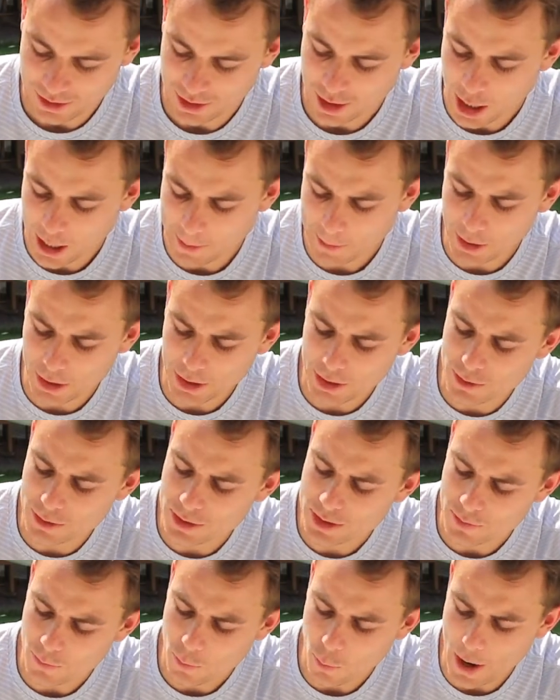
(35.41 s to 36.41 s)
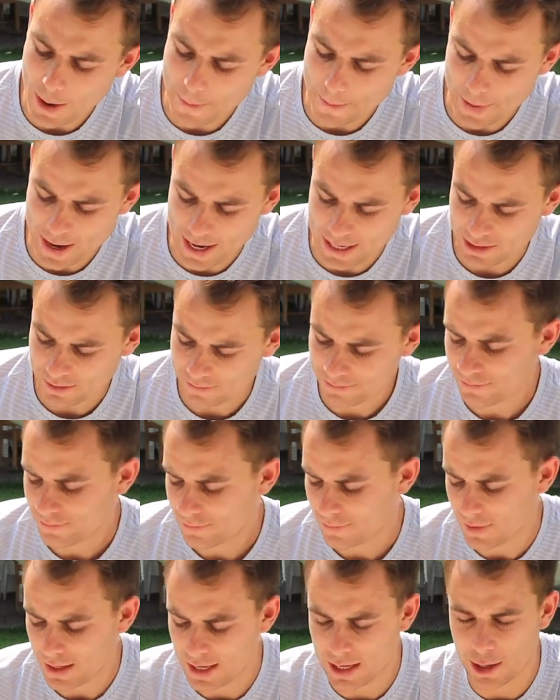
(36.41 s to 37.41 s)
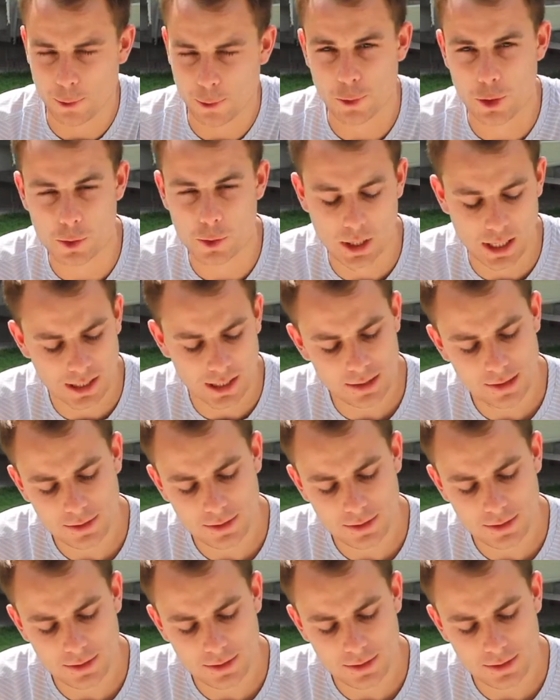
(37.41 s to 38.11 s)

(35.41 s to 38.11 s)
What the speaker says: I'm going to use some white paint and a ruler